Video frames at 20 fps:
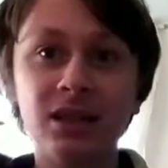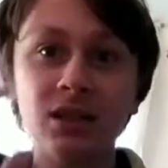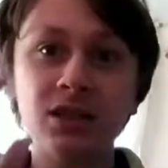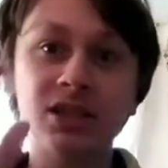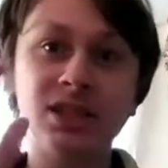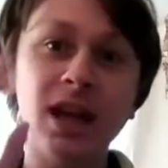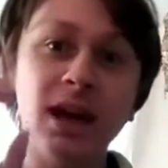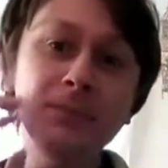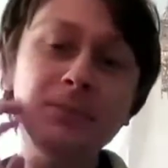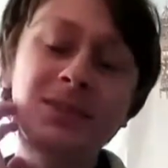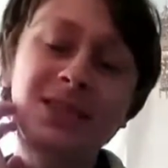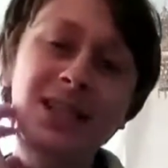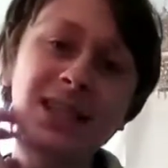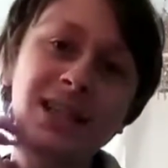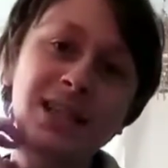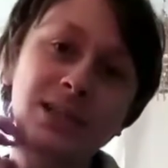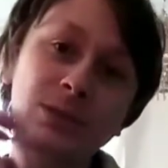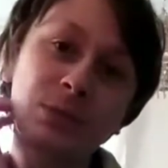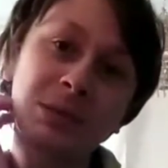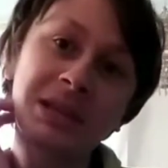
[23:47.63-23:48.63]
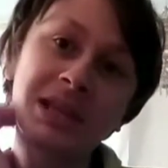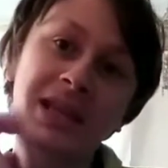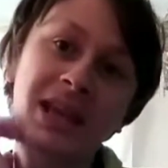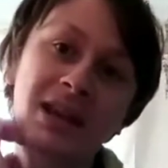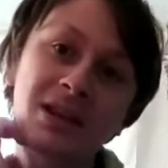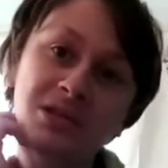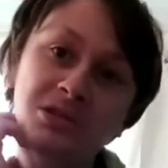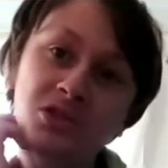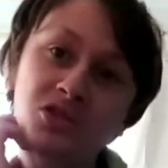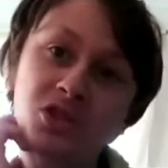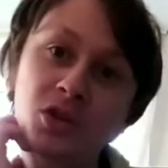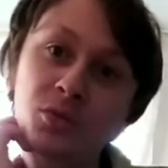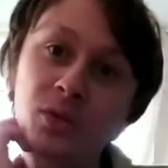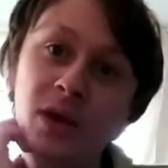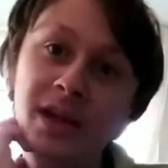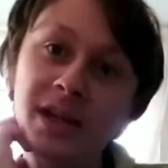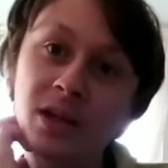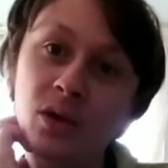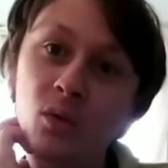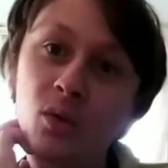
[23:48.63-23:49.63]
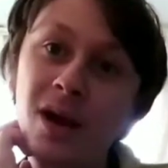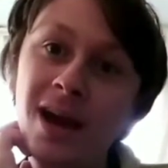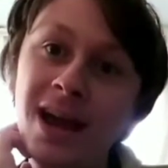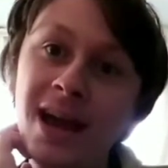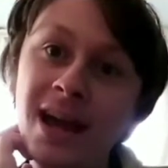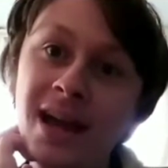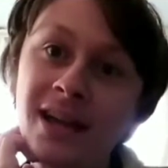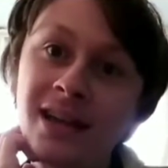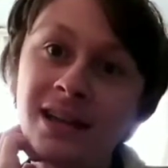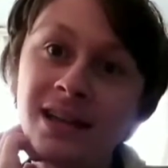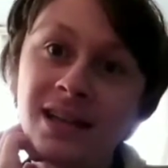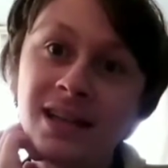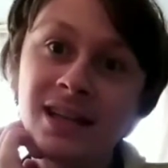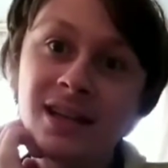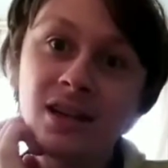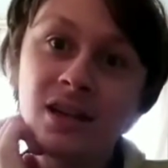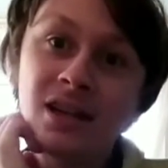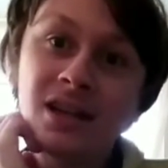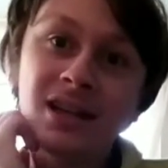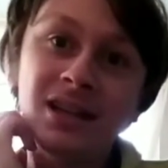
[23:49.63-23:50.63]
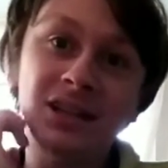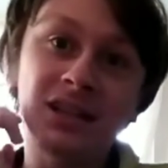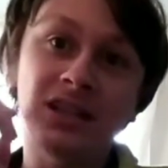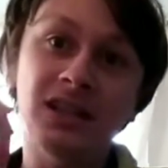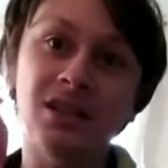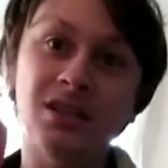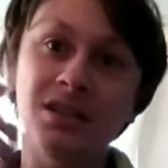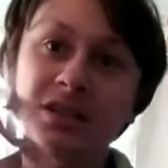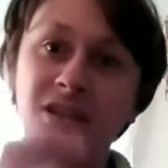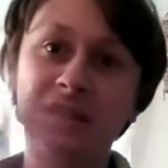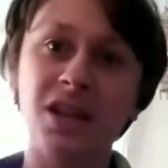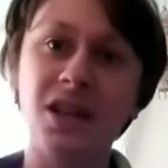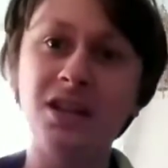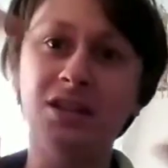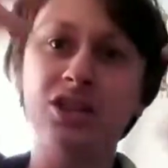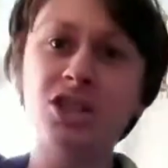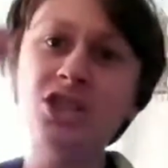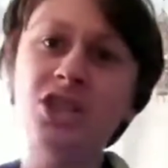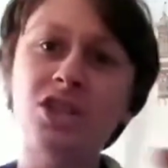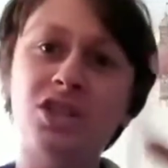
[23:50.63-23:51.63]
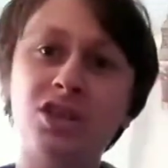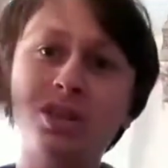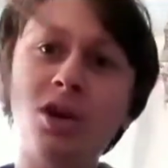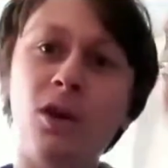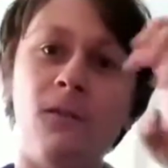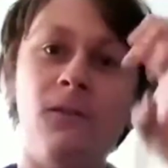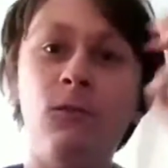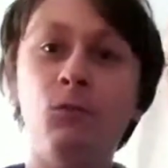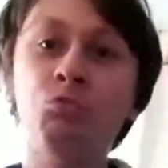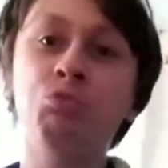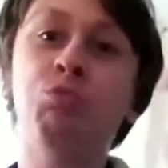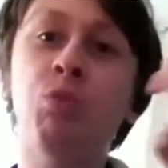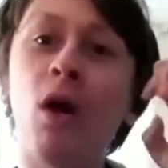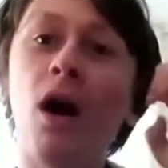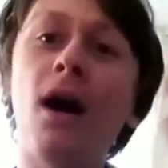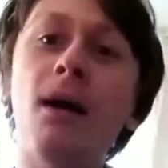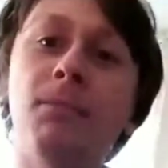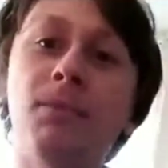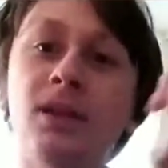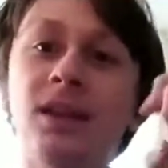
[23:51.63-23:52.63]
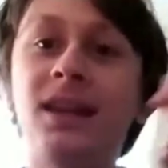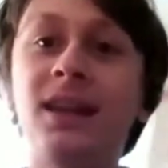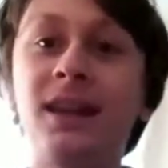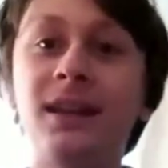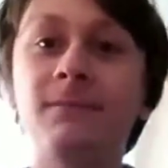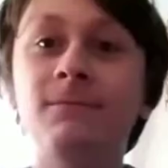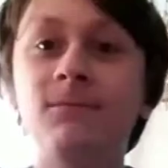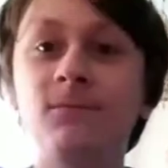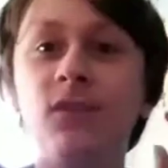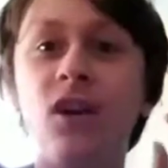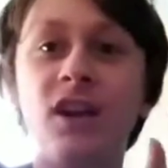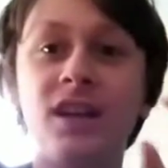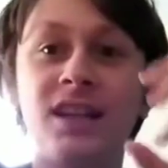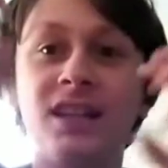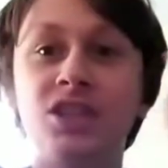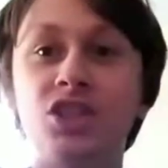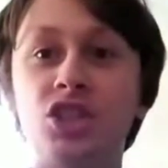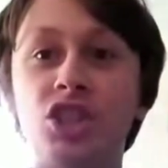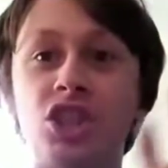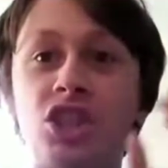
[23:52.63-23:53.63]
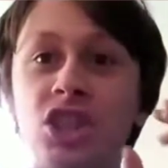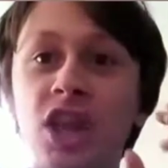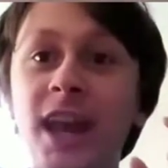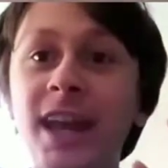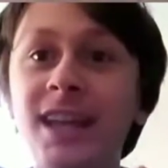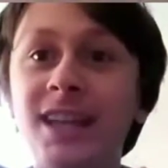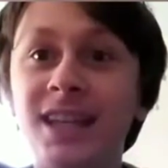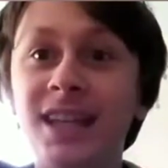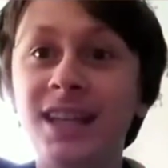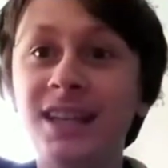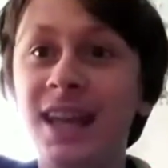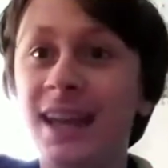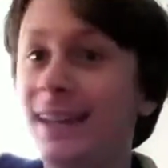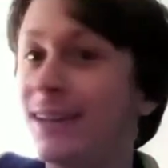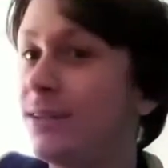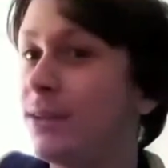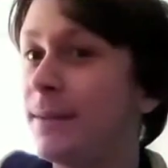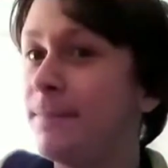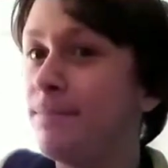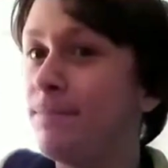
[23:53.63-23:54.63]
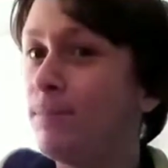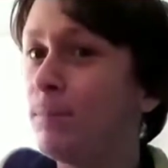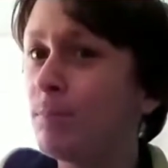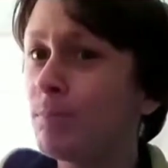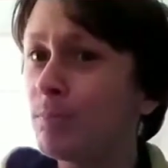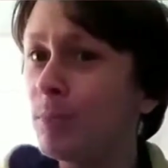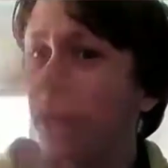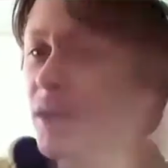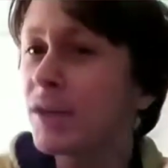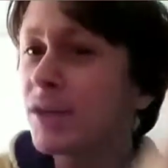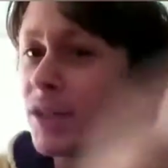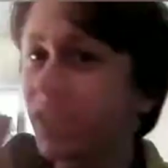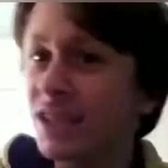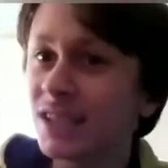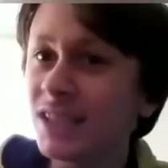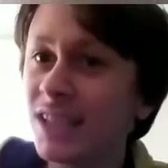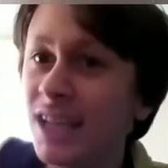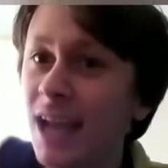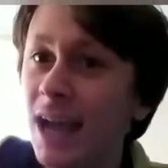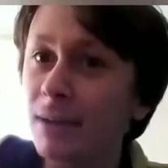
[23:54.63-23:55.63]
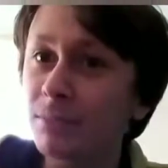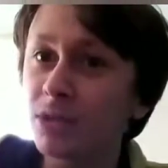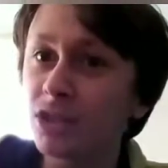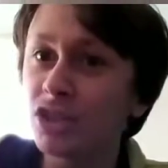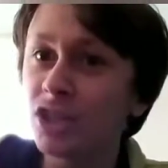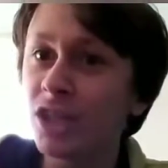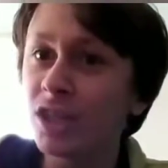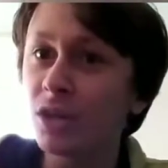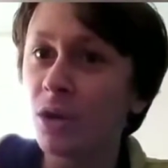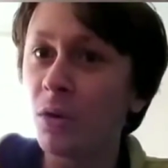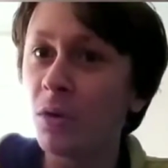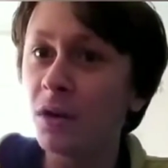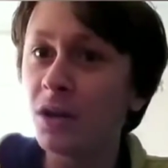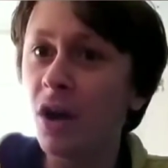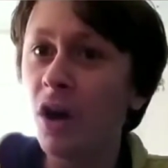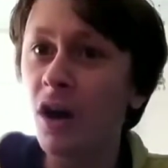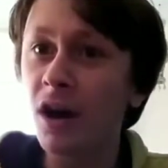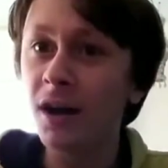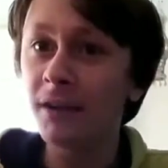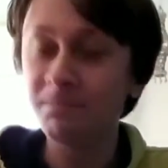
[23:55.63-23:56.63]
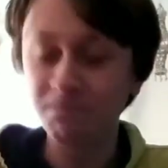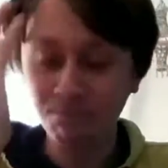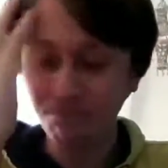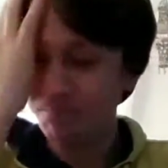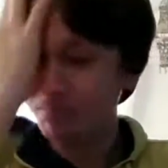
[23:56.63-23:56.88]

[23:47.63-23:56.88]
Some scenes when the characters are running away, it's just so wobbly and fucking shaky that you can barely see half the shit going on.